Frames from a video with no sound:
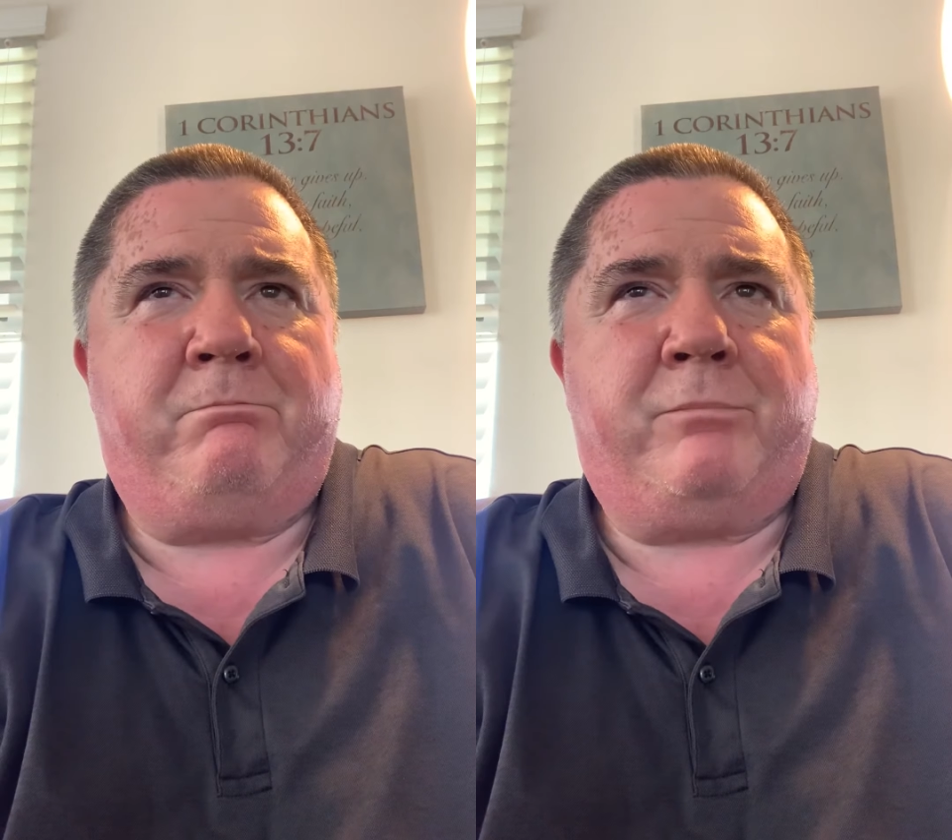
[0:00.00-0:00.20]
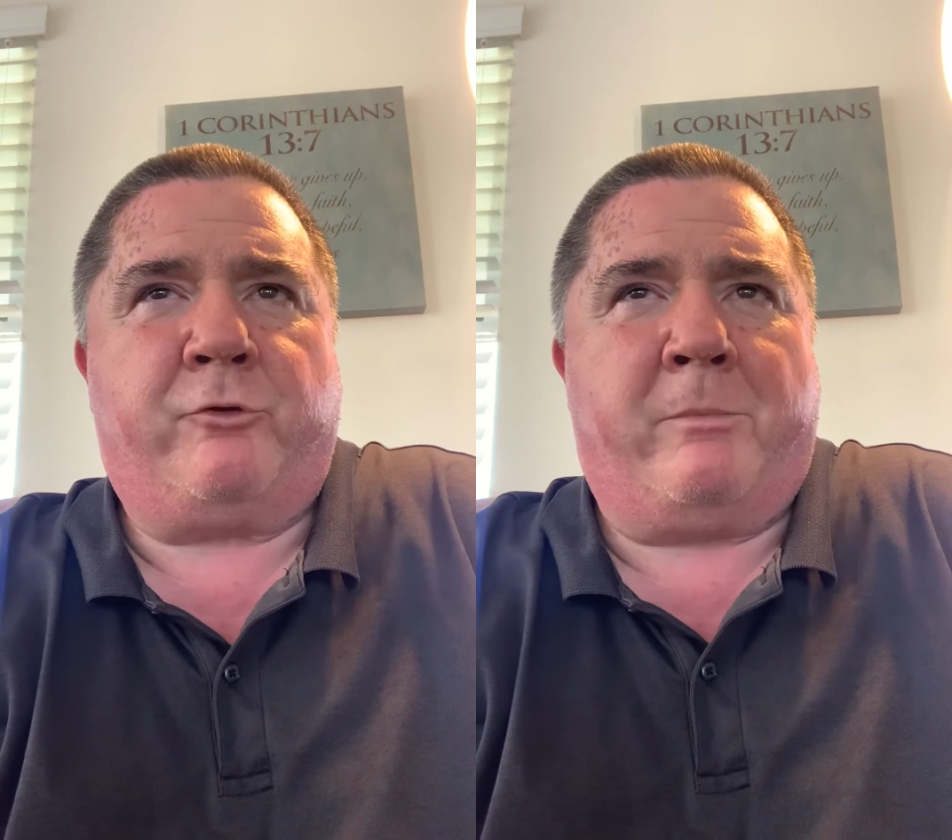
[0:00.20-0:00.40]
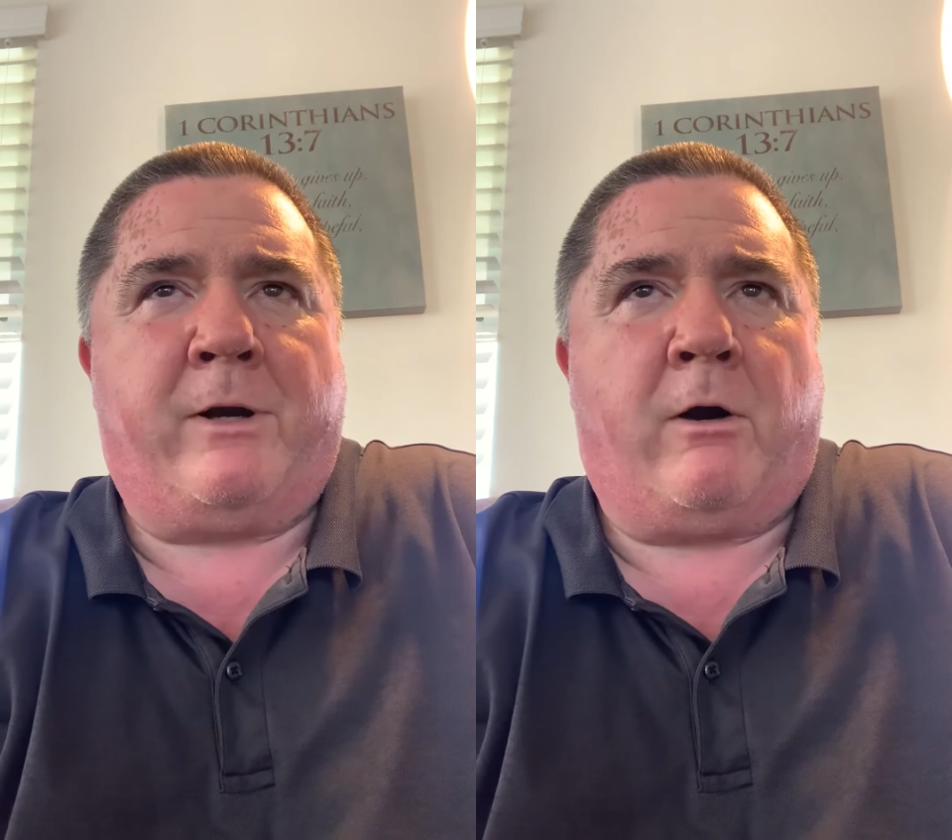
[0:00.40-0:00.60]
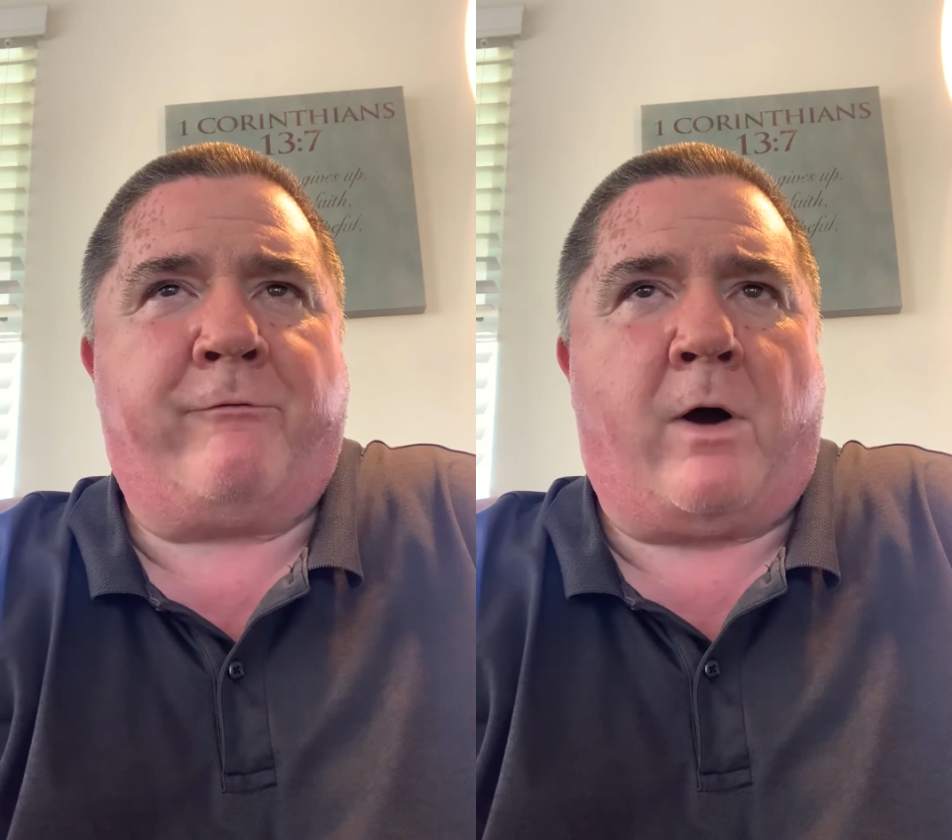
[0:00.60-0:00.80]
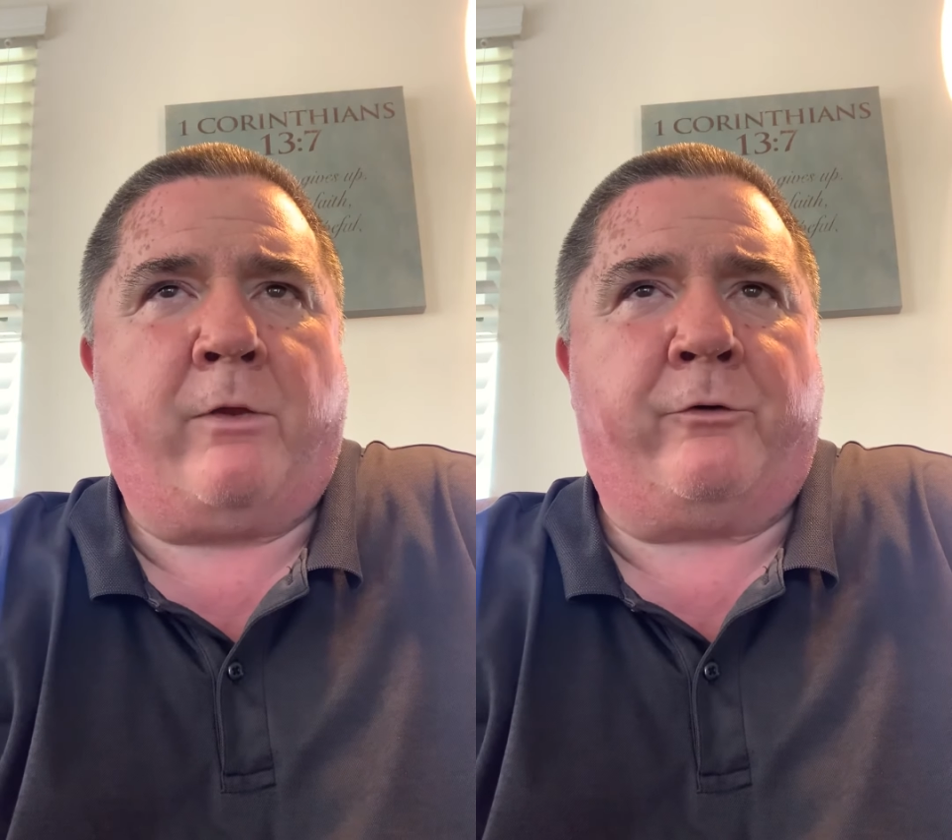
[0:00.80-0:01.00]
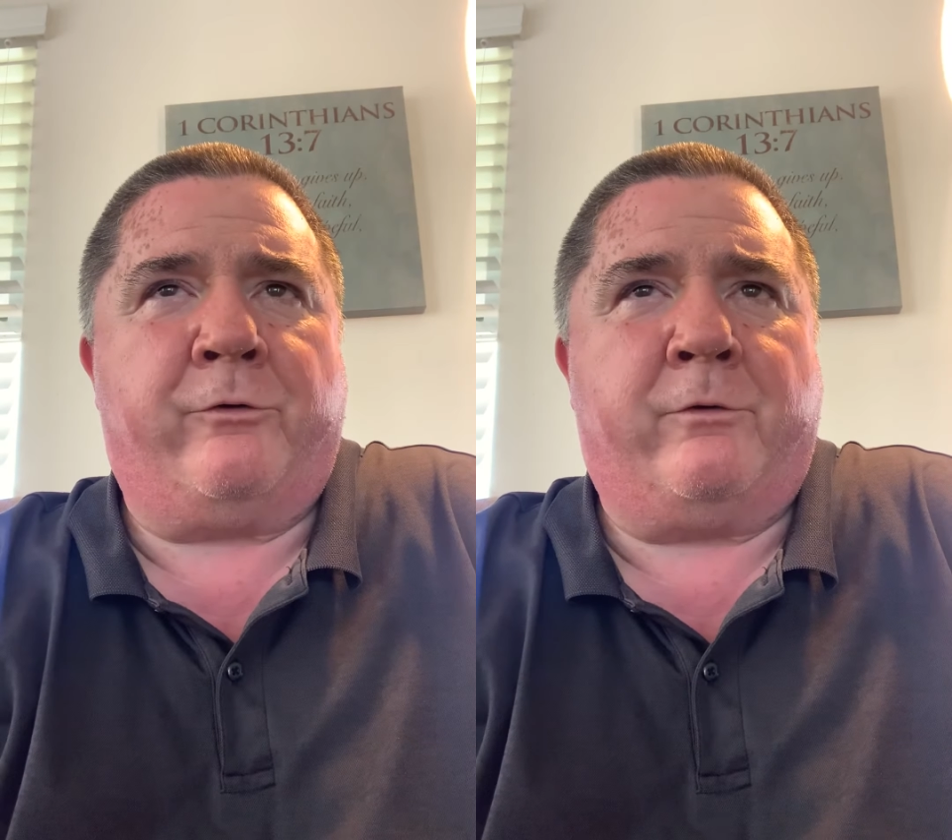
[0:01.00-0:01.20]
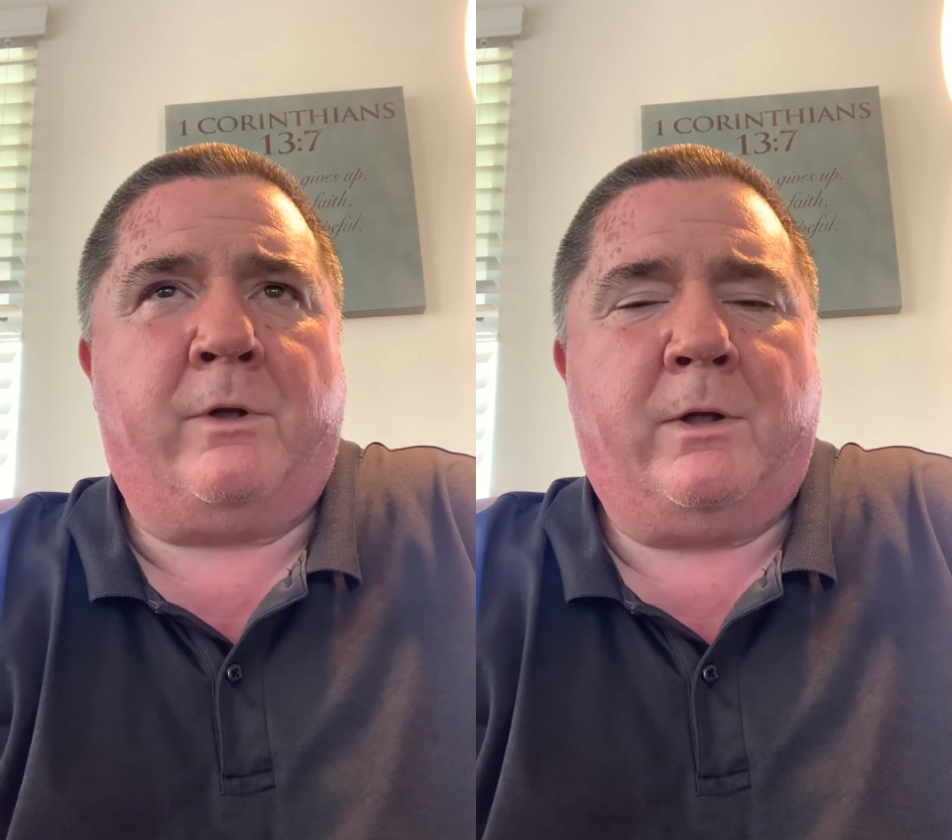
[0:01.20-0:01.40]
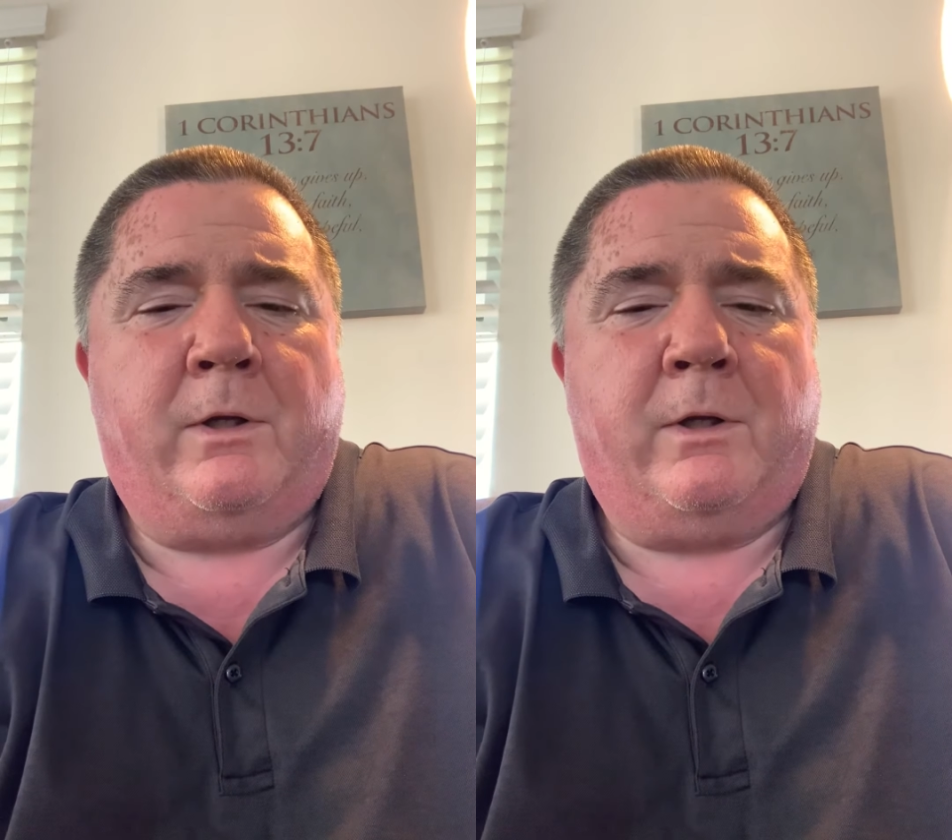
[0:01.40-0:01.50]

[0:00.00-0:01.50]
so many Our Fathers and